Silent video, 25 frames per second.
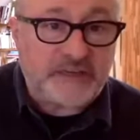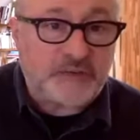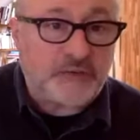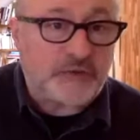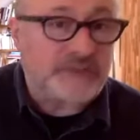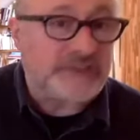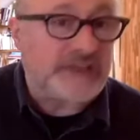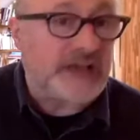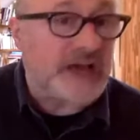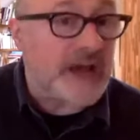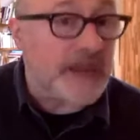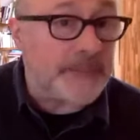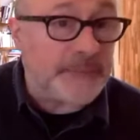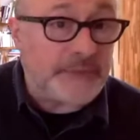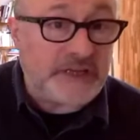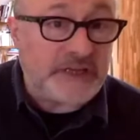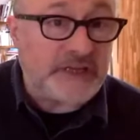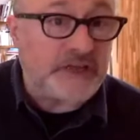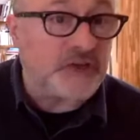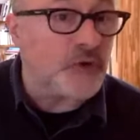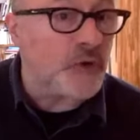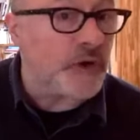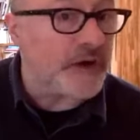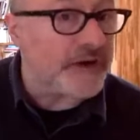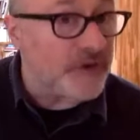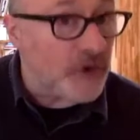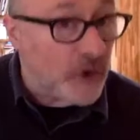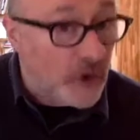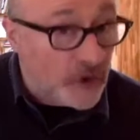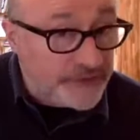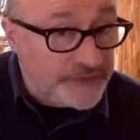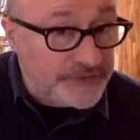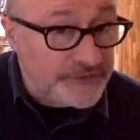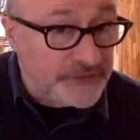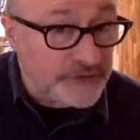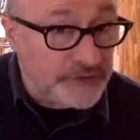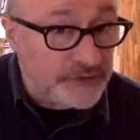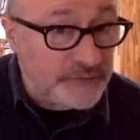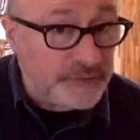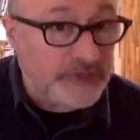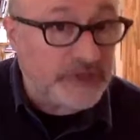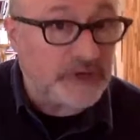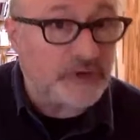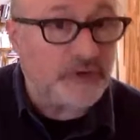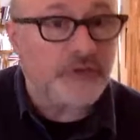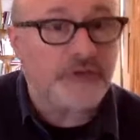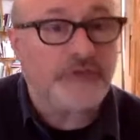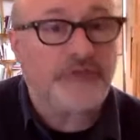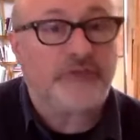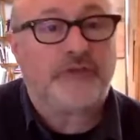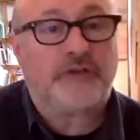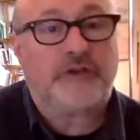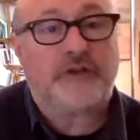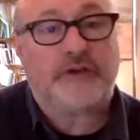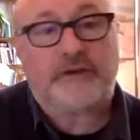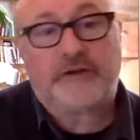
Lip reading: It was happening quite often because